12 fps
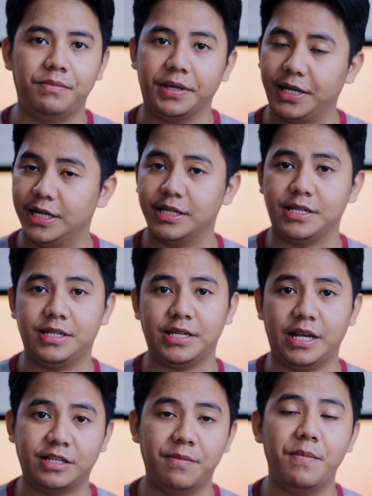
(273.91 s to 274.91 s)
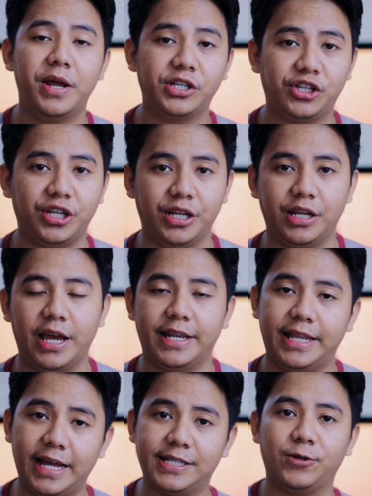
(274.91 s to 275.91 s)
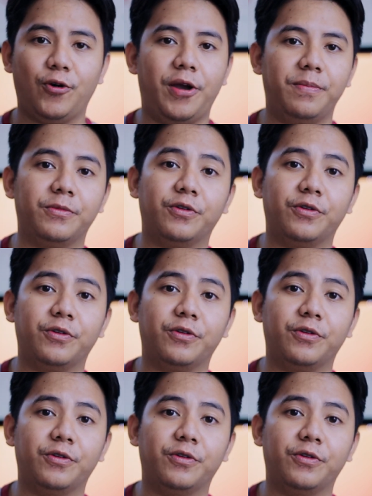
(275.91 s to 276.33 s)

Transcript: Because as I mentioned at that time,